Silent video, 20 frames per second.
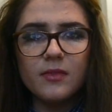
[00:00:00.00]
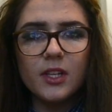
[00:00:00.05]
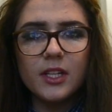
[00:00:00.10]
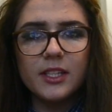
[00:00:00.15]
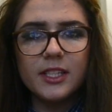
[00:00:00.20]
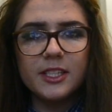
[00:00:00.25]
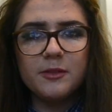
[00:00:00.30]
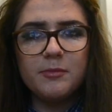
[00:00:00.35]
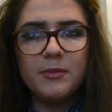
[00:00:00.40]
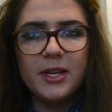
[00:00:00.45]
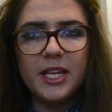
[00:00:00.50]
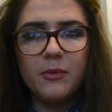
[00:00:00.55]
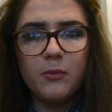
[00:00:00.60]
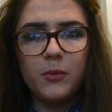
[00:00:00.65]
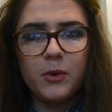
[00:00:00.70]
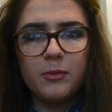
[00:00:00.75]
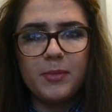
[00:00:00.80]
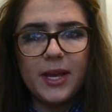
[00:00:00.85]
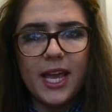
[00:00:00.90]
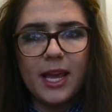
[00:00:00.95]
This meaning
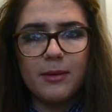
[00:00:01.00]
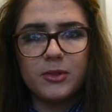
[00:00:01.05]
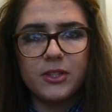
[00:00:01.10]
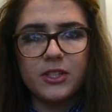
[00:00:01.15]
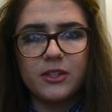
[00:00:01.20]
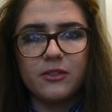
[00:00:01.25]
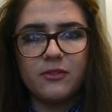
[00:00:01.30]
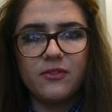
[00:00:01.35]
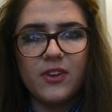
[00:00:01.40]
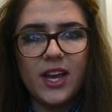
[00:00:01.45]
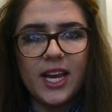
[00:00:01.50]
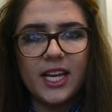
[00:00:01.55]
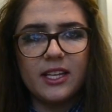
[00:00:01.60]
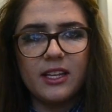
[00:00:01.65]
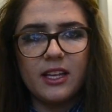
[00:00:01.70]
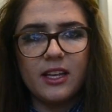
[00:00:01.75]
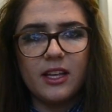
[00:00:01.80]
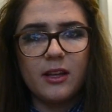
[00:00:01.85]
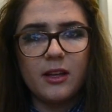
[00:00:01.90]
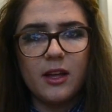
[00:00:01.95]
would be able to convey
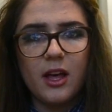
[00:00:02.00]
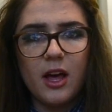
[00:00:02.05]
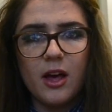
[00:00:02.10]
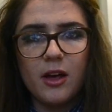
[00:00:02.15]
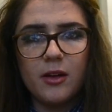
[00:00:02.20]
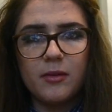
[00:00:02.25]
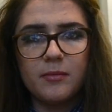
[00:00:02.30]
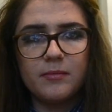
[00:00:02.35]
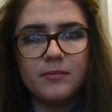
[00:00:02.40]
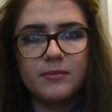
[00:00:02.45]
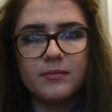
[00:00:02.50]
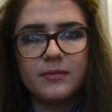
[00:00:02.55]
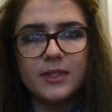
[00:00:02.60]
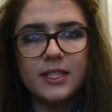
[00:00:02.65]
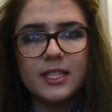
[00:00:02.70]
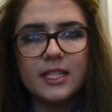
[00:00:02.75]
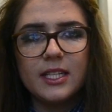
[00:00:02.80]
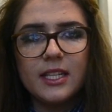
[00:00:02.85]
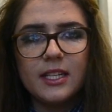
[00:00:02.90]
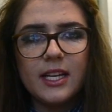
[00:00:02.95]
the
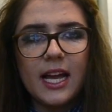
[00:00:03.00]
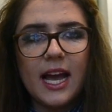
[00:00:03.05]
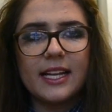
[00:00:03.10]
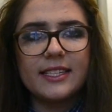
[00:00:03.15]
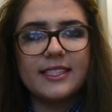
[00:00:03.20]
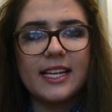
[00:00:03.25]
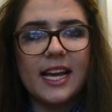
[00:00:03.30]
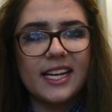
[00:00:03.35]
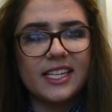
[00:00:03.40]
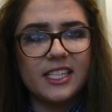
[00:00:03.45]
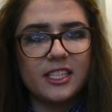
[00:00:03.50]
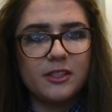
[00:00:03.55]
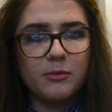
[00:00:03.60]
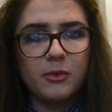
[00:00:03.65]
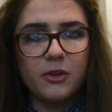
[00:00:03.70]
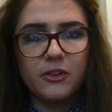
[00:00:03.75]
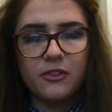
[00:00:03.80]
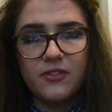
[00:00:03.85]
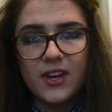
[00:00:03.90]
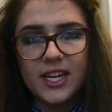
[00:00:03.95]
antagonist
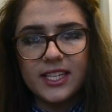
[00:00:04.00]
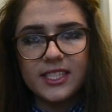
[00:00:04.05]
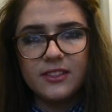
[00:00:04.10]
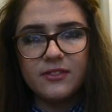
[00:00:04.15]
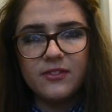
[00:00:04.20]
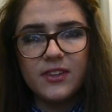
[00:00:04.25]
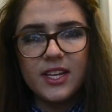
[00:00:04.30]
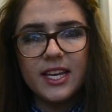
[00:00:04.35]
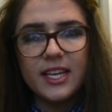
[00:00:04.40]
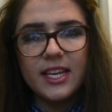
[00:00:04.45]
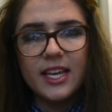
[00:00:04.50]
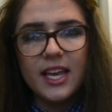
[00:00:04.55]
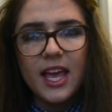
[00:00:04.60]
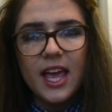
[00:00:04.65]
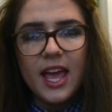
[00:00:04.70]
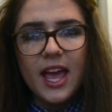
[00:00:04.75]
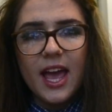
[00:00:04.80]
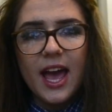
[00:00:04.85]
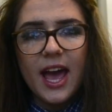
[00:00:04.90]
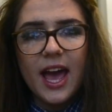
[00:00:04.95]
more effectively,
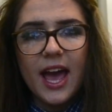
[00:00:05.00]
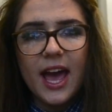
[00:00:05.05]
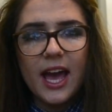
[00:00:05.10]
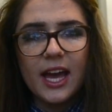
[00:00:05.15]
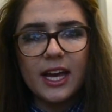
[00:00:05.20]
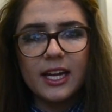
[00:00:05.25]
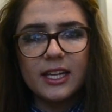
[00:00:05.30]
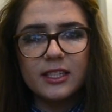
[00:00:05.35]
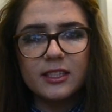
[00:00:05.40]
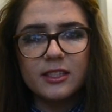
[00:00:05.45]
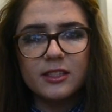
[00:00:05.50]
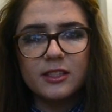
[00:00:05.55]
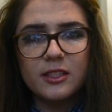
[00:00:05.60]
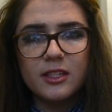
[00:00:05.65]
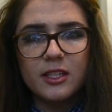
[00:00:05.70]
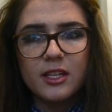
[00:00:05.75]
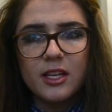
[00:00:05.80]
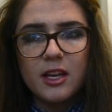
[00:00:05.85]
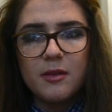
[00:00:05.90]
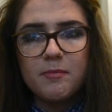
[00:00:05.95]
and
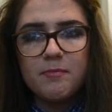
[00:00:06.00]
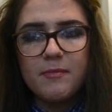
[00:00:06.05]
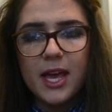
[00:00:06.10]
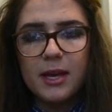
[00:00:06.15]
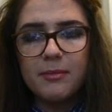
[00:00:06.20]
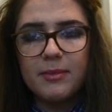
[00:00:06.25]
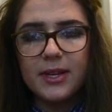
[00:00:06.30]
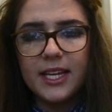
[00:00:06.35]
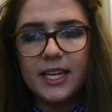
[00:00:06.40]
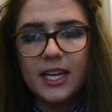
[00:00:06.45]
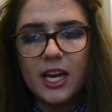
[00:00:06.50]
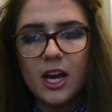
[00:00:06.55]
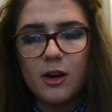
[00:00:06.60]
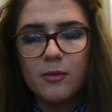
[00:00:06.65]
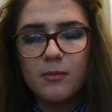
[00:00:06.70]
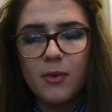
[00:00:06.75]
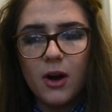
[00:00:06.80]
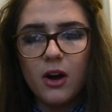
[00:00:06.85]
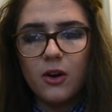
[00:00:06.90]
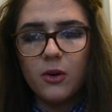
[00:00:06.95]
maybe
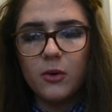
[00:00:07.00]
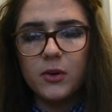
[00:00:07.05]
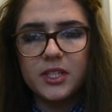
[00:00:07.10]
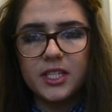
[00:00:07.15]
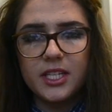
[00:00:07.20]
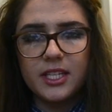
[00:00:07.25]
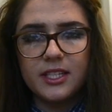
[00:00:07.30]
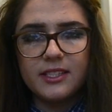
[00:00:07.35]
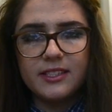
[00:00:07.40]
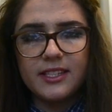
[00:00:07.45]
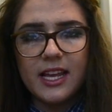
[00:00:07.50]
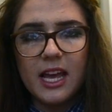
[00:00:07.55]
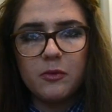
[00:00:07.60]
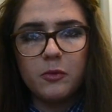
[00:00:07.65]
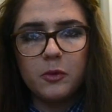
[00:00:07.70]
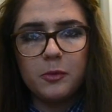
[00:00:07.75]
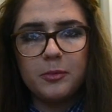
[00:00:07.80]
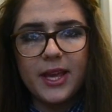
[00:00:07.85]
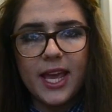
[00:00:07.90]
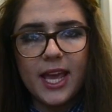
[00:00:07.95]
our audience then
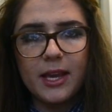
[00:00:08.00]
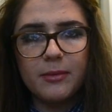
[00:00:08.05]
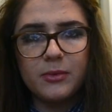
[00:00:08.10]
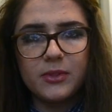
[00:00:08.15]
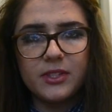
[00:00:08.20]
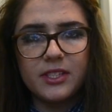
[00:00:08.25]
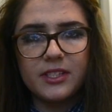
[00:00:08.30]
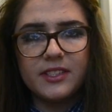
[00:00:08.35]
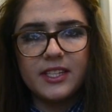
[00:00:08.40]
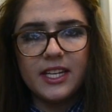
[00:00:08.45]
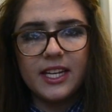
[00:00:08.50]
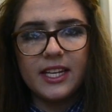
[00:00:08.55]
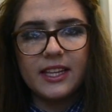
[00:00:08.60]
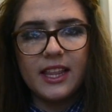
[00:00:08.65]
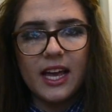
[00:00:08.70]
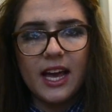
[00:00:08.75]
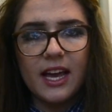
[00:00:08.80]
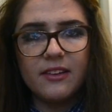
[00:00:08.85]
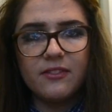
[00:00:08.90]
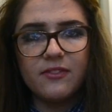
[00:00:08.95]
would be able to see
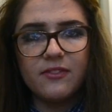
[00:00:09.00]
that